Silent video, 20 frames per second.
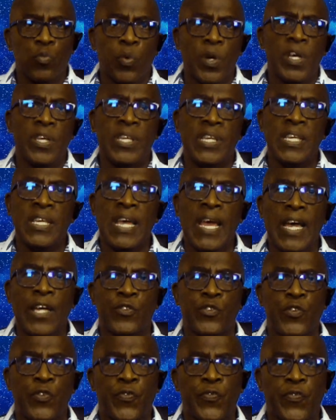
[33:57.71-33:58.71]
where he
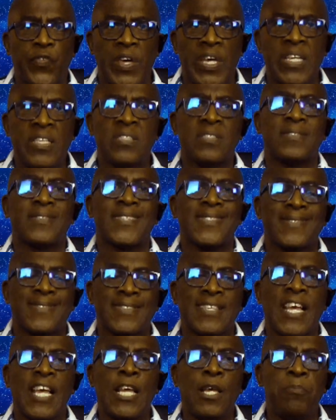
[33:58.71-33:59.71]
had to face the
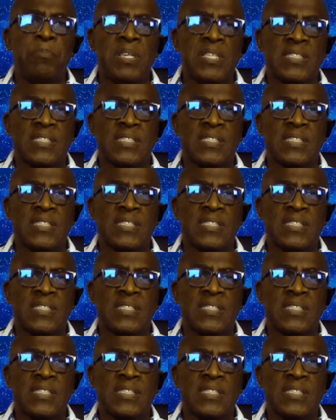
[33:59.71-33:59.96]
same